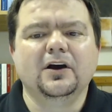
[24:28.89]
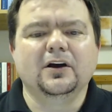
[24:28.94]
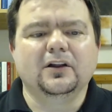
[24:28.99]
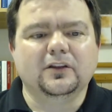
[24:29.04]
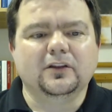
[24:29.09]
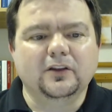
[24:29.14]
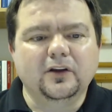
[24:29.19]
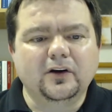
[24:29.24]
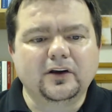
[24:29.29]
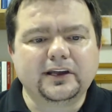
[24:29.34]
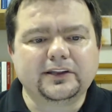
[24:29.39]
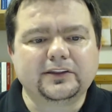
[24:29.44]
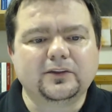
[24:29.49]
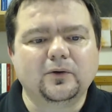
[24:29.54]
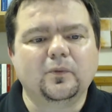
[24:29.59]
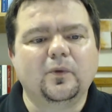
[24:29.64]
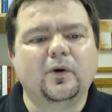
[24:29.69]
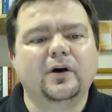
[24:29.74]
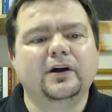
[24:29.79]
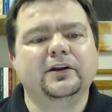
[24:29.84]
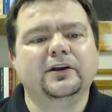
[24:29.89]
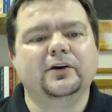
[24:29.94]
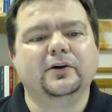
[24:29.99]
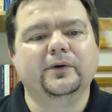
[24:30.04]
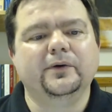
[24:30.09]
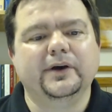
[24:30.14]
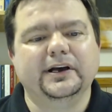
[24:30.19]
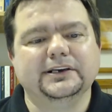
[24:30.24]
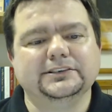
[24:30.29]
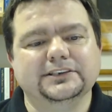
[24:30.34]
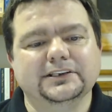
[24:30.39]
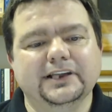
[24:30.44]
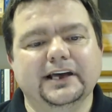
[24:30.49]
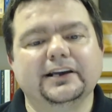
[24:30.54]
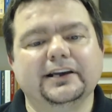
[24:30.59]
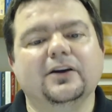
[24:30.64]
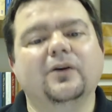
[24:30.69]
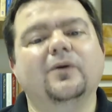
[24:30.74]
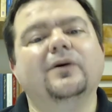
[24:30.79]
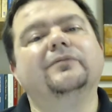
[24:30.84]
Look at the one who has
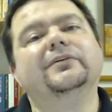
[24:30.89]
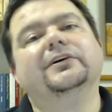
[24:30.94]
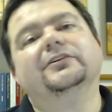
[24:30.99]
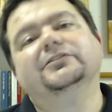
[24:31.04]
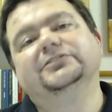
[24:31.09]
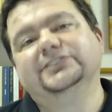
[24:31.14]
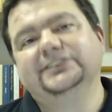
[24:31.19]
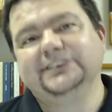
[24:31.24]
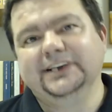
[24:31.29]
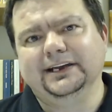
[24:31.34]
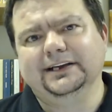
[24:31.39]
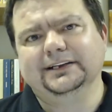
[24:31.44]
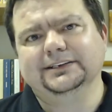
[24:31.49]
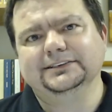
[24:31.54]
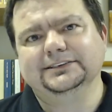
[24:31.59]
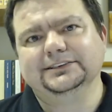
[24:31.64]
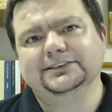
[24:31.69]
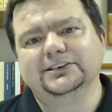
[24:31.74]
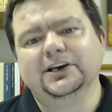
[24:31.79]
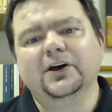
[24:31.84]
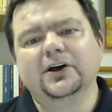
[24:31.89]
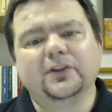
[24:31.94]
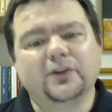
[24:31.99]
let go of your sins